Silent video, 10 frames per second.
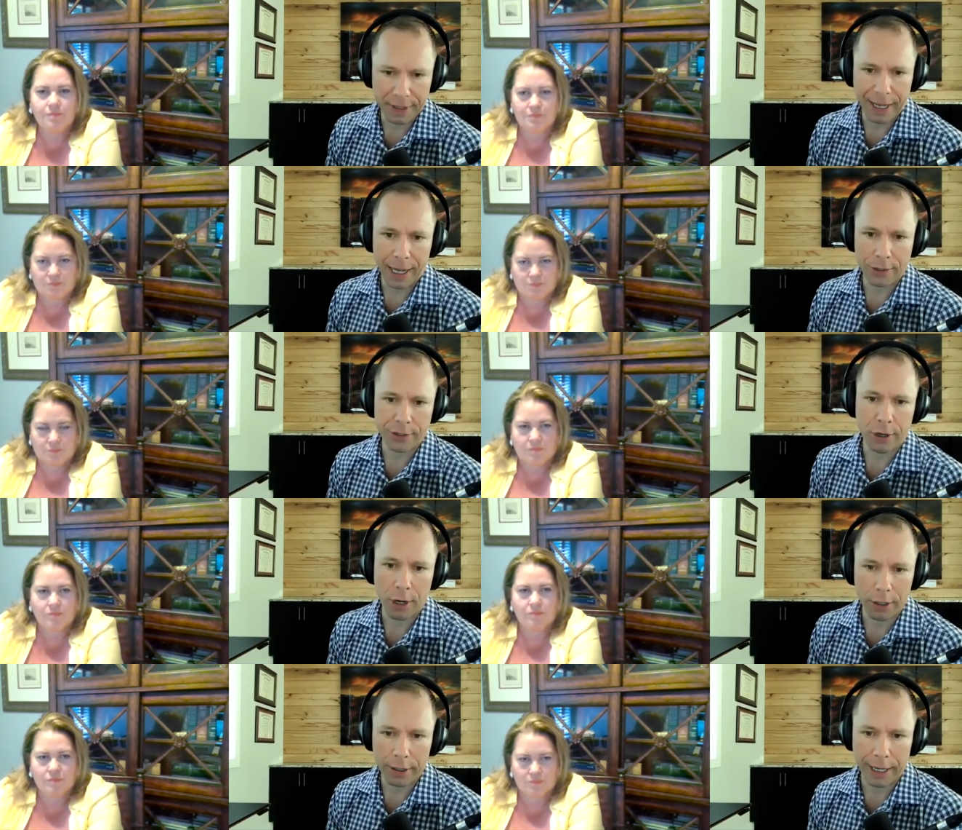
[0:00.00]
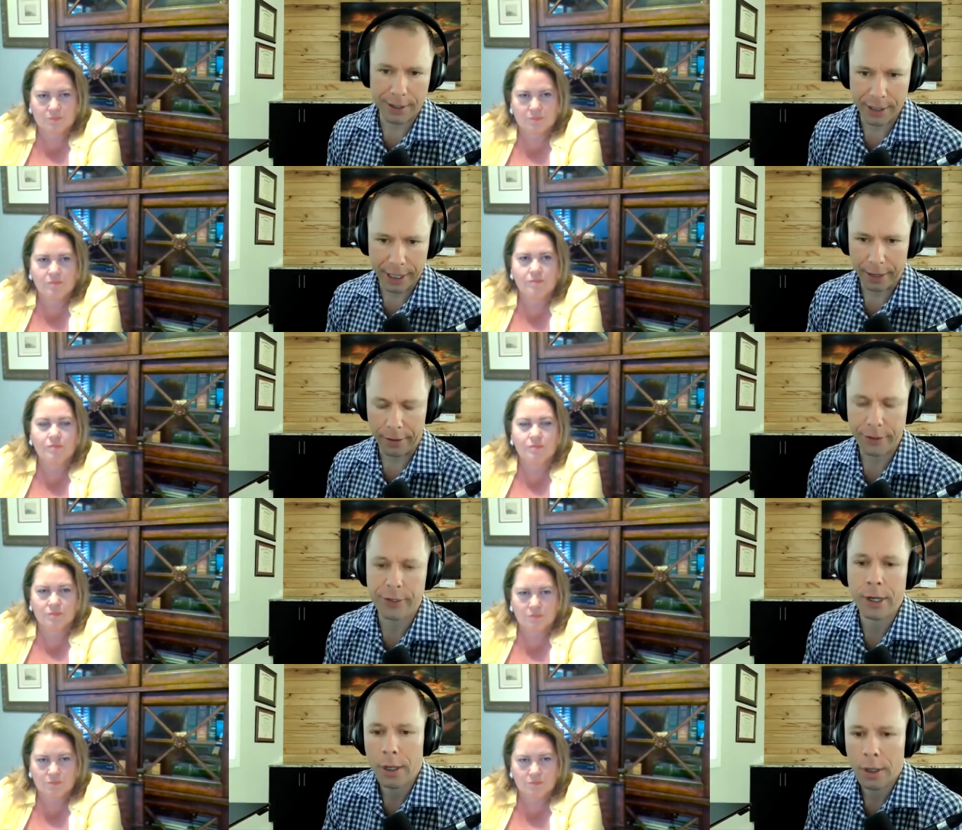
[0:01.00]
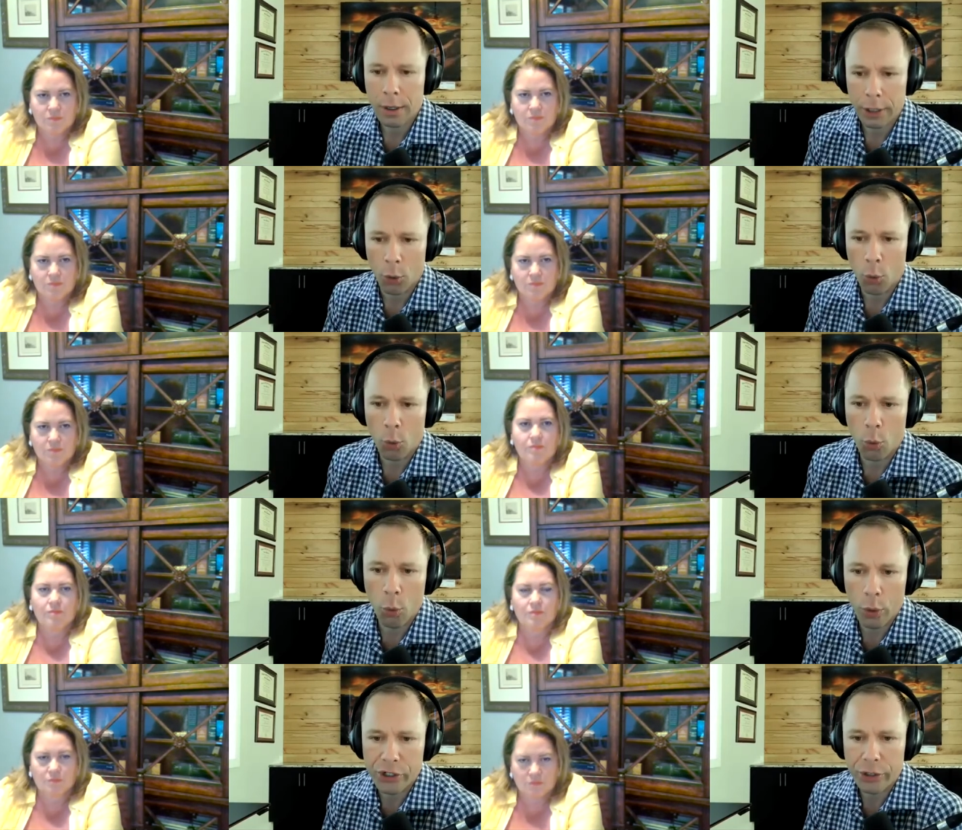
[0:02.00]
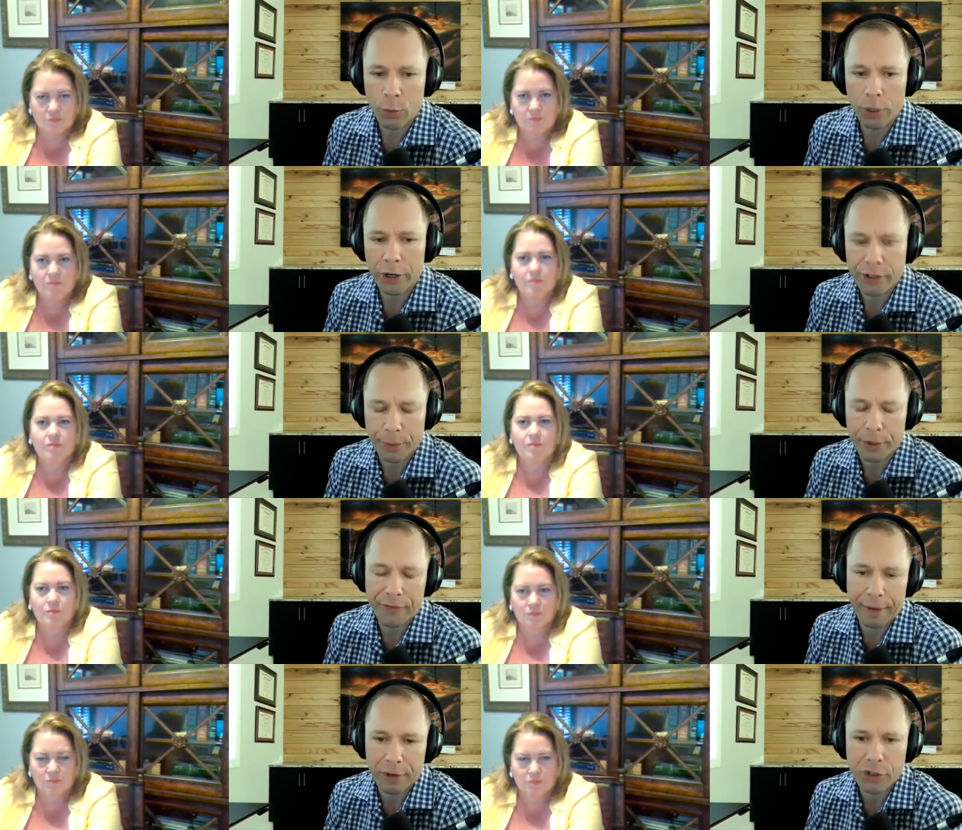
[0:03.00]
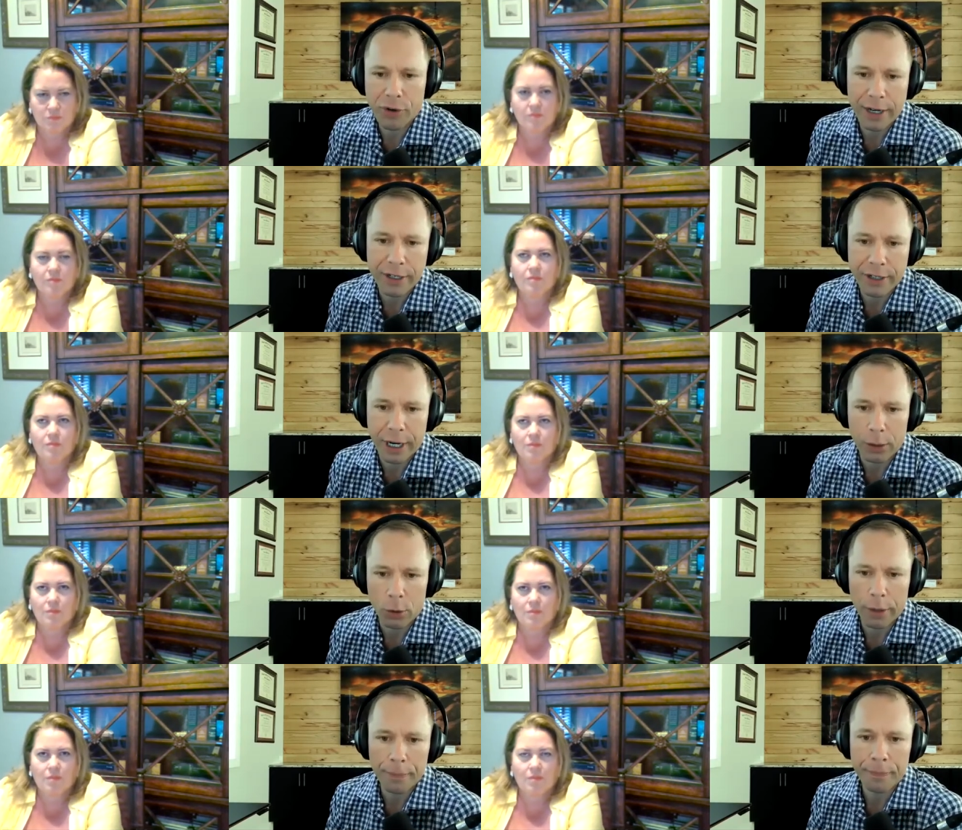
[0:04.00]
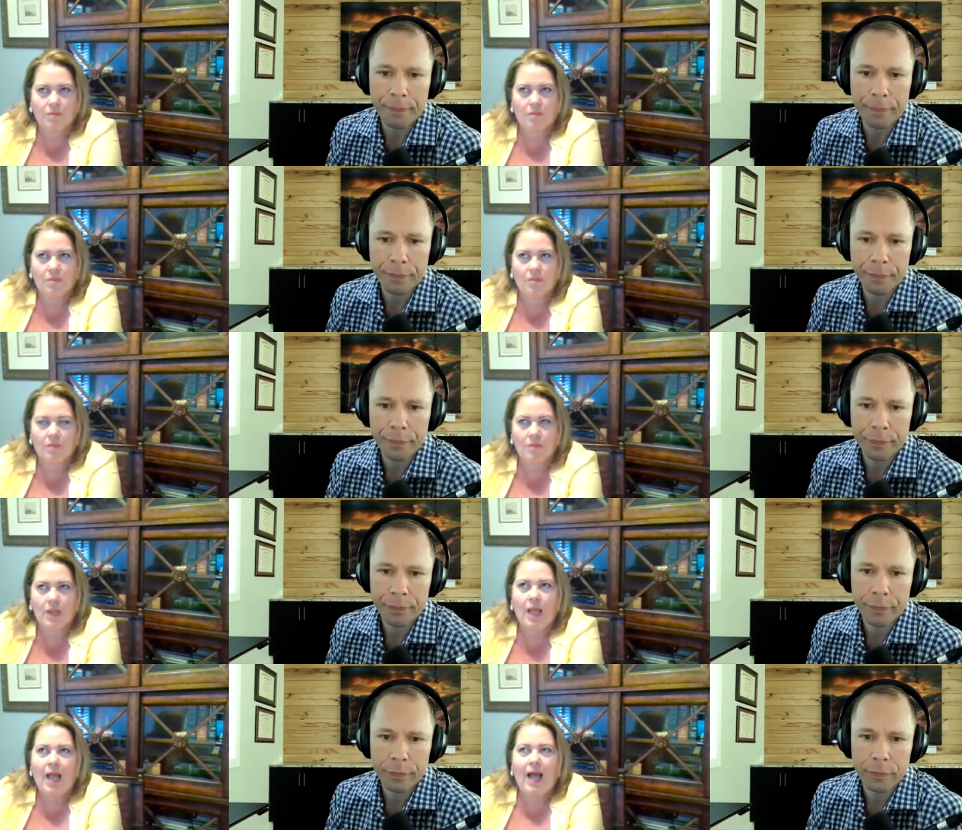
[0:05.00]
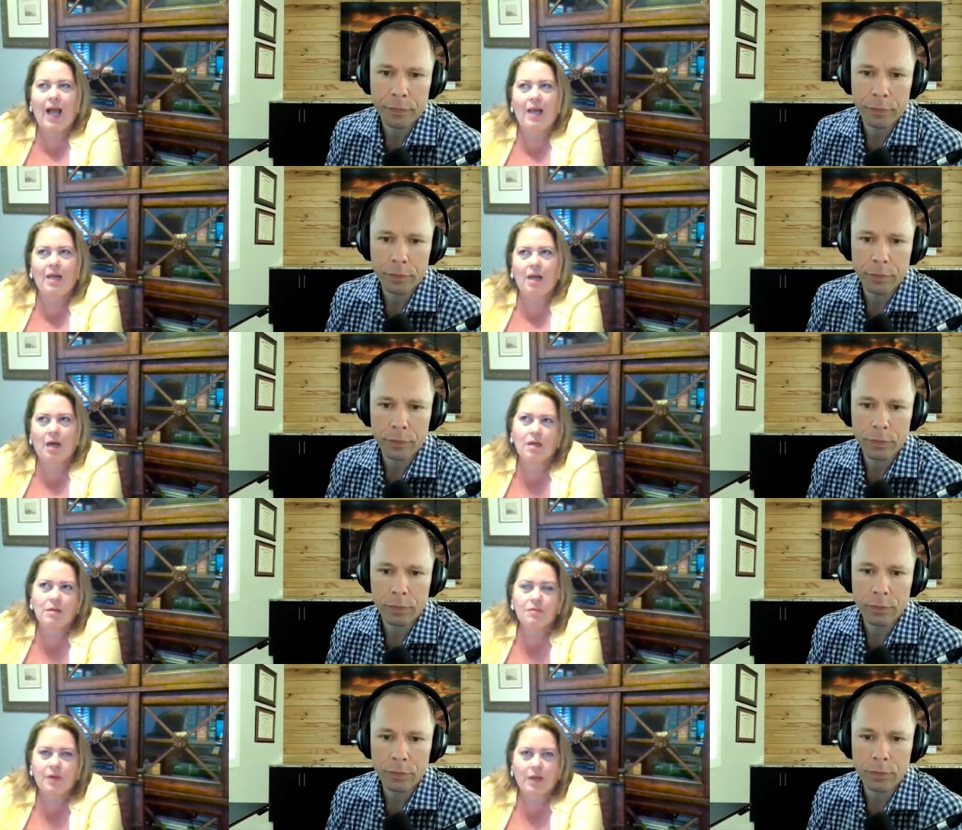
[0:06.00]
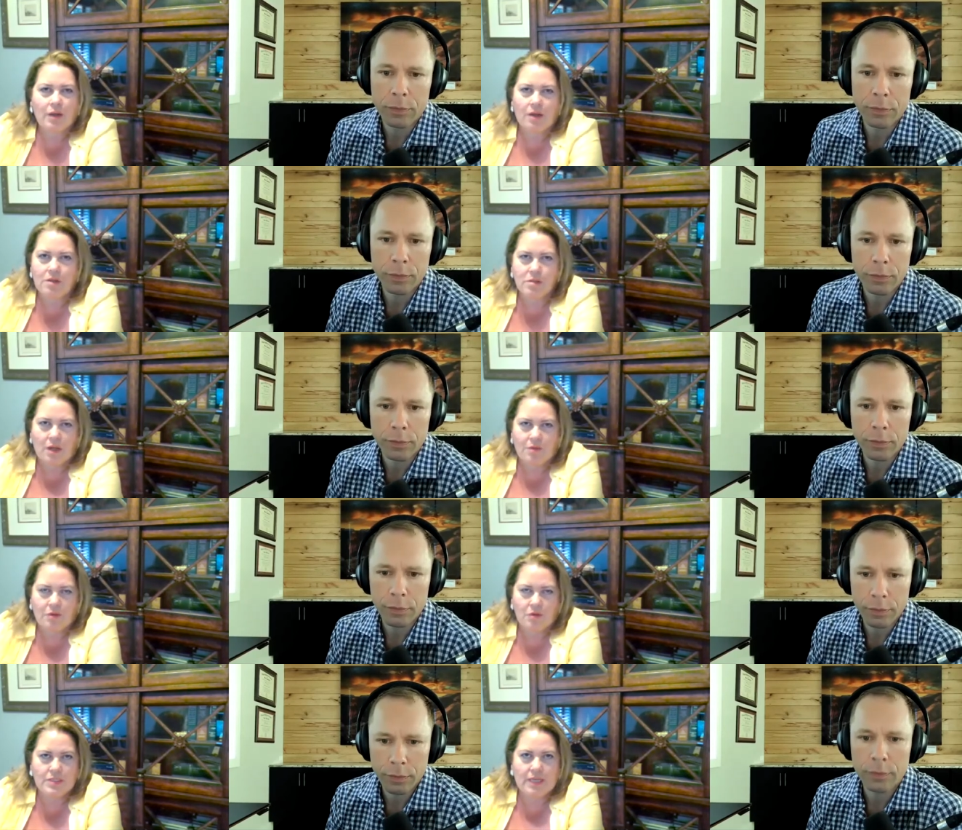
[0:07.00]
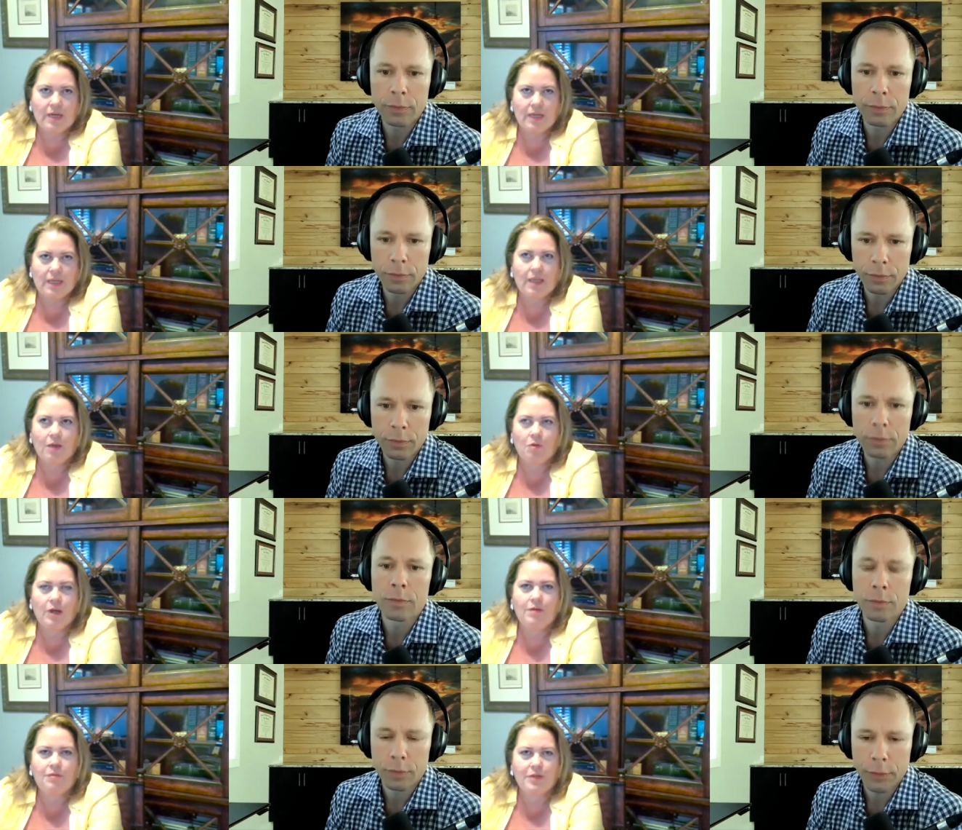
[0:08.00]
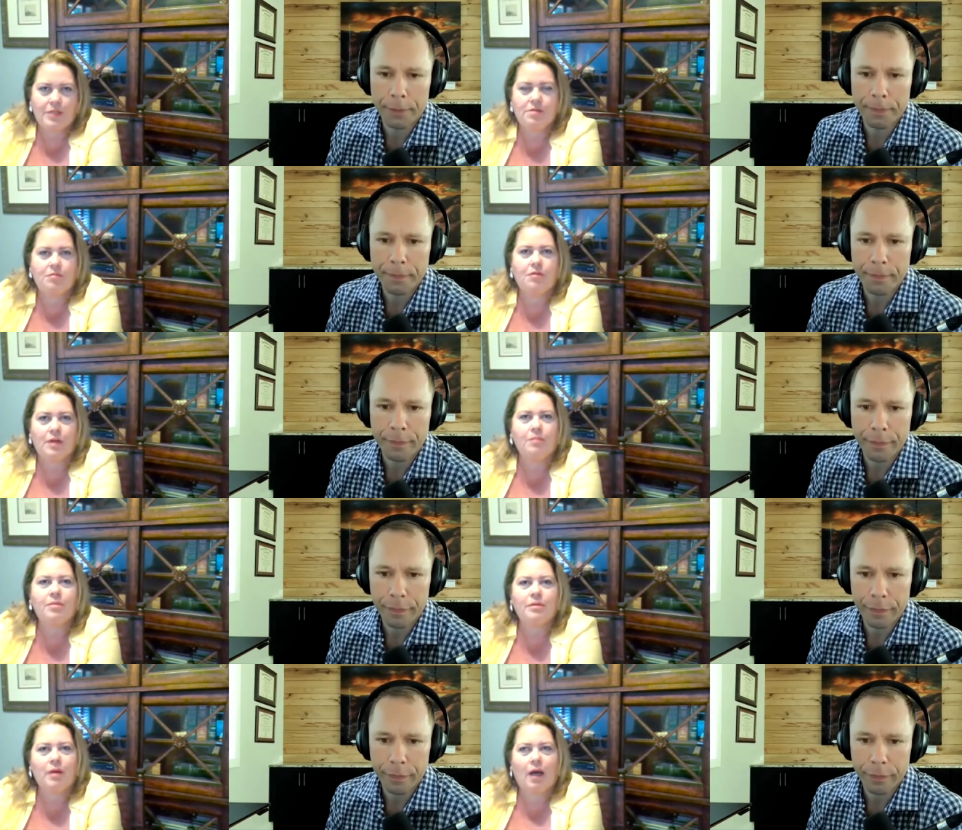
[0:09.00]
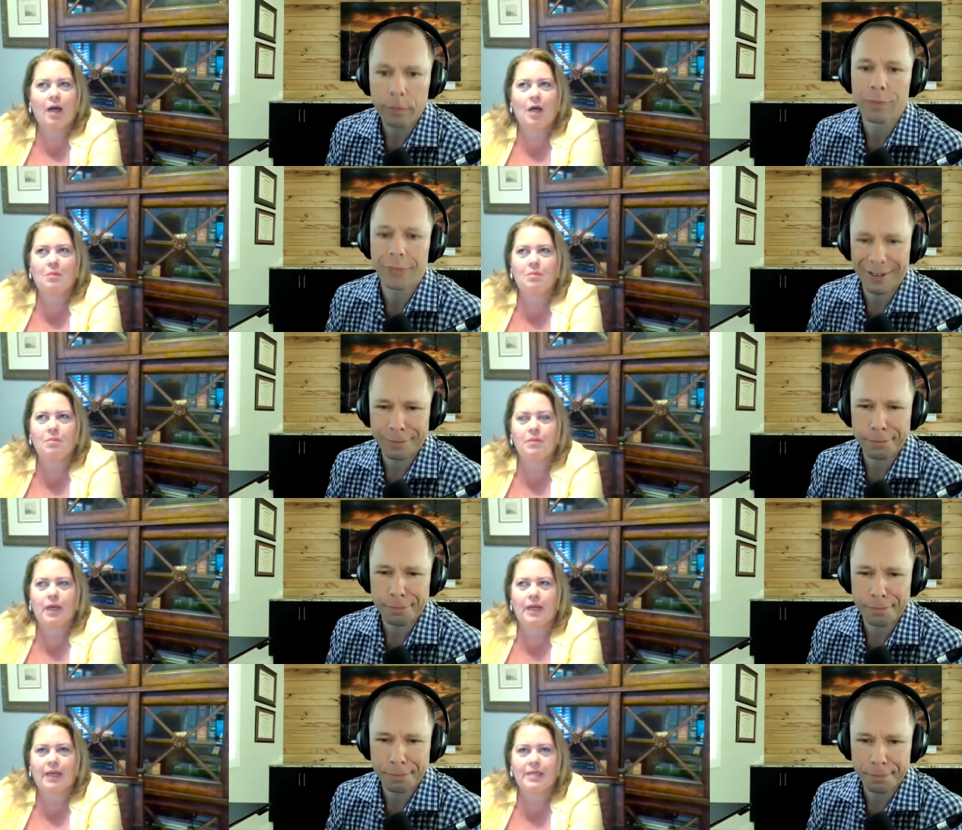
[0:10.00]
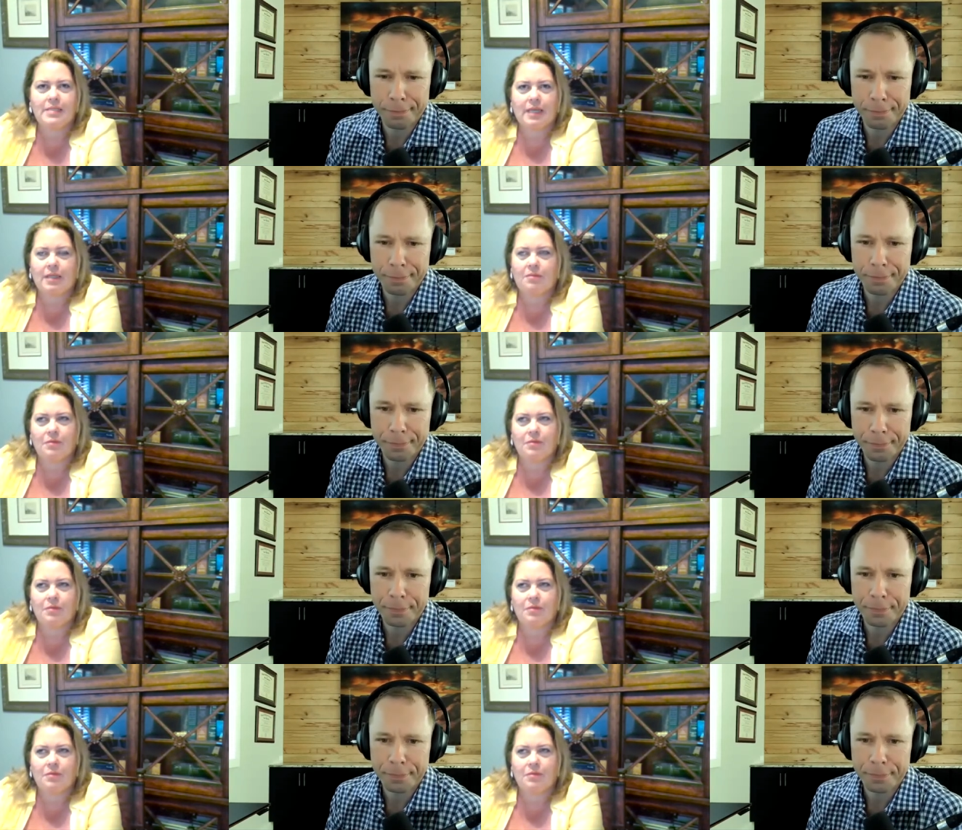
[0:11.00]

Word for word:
Speaker 1: thousand dollars or one hundred thousand dollars. You know, what's your, what are your, some of your favorite strategies today, Laura?
Speaker 2: I love, I always love wholesaling with fix and flip. Um, like I said, I'm very